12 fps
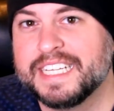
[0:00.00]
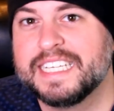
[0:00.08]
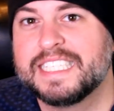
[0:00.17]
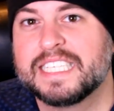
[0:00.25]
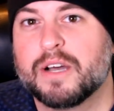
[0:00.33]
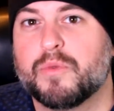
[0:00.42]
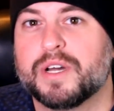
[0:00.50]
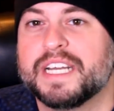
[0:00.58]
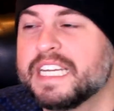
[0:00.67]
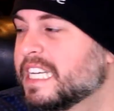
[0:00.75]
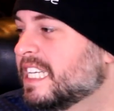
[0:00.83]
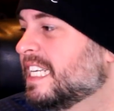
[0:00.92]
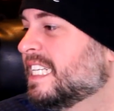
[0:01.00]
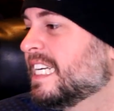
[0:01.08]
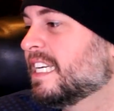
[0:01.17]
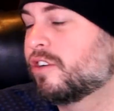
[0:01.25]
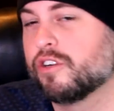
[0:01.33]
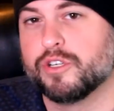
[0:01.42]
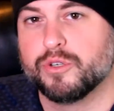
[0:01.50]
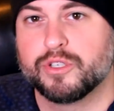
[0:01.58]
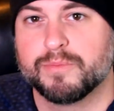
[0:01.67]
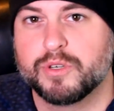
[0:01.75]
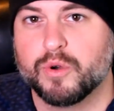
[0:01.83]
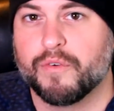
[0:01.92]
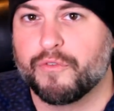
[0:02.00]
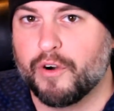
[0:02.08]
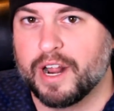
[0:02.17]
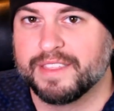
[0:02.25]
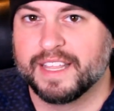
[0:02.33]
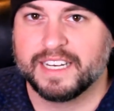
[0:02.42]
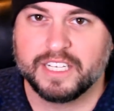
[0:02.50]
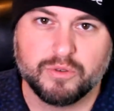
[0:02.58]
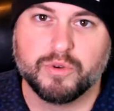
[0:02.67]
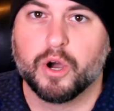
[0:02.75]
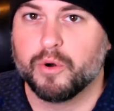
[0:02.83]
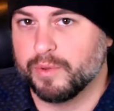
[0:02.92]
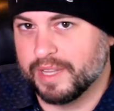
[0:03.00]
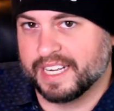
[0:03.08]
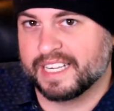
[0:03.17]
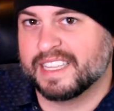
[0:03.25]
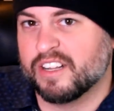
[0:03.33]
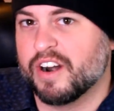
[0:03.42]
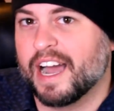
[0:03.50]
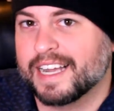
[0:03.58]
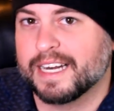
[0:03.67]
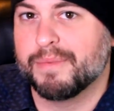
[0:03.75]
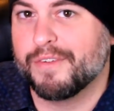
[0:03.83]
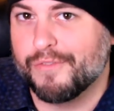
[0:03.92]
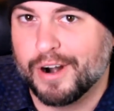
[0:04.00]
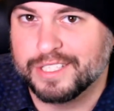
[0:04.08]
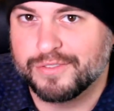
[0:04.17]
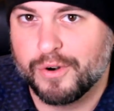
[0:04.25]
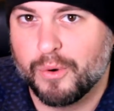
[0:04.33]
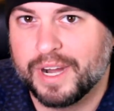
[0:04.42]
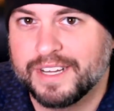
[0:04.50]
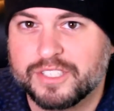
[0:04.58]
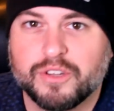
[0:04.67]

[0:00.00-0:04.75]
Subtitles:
You need someone, you need to introduce them to a friend that you know, like, they're not going to be friends for a while.